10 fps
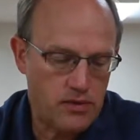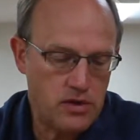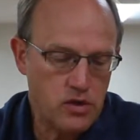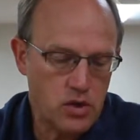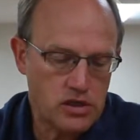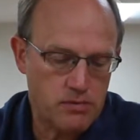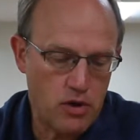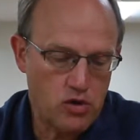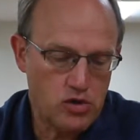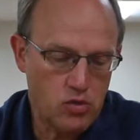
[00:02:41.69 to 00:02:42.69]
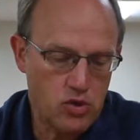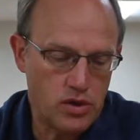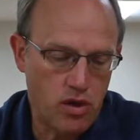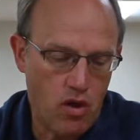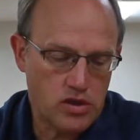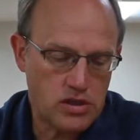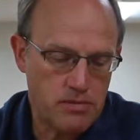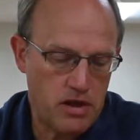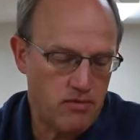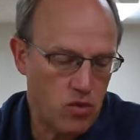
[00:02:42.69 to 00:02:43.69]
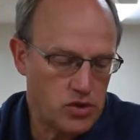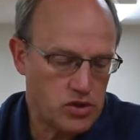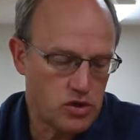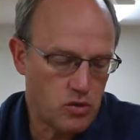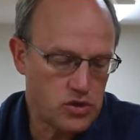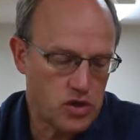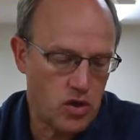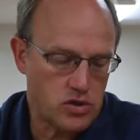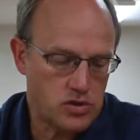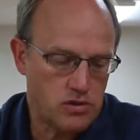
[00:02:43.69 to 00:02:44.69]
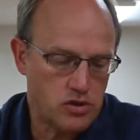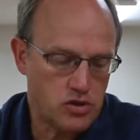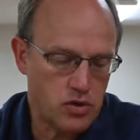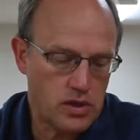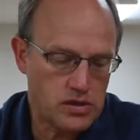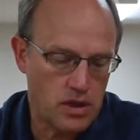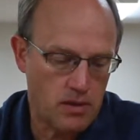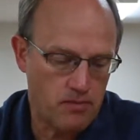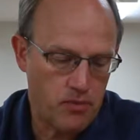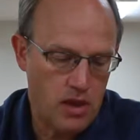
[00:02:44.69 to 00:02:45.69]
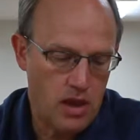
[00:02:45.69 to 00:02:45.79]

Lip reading: the new exposed wood lost a bit of moisture, which caused it to shrink some.